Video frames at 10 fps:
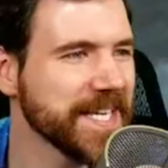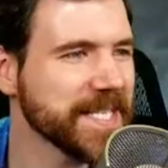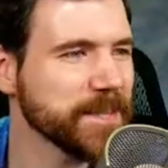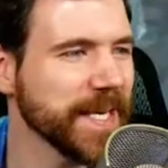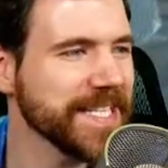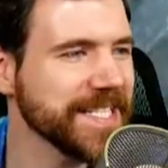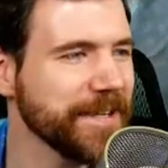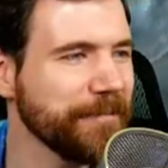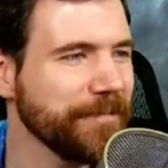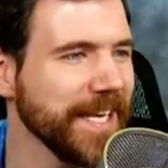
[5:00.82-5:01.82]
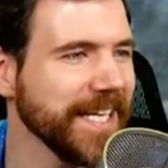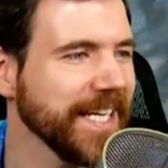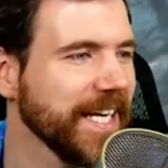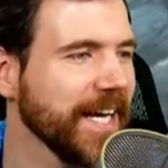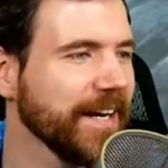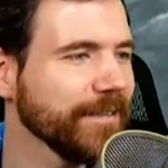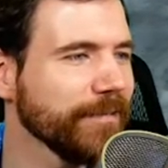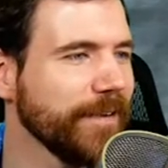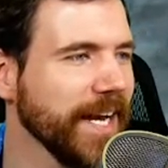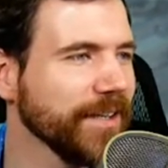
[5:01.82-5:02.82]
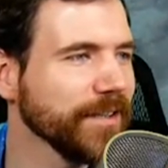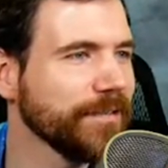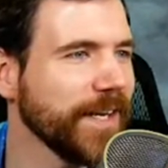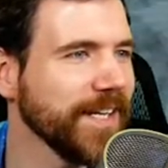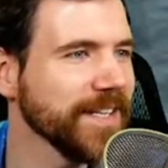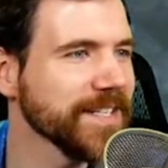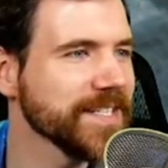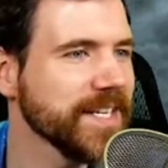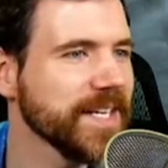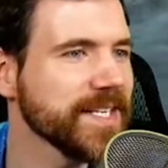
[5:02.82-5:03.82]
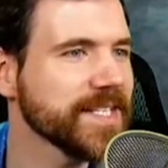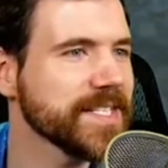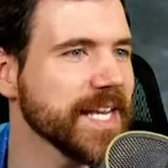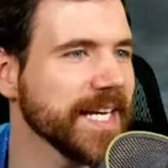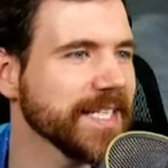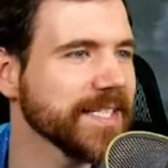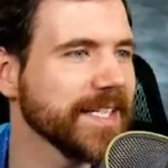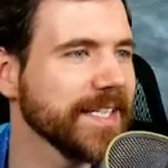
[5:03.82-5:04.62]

Splits the feet of a Veiled Falls sight.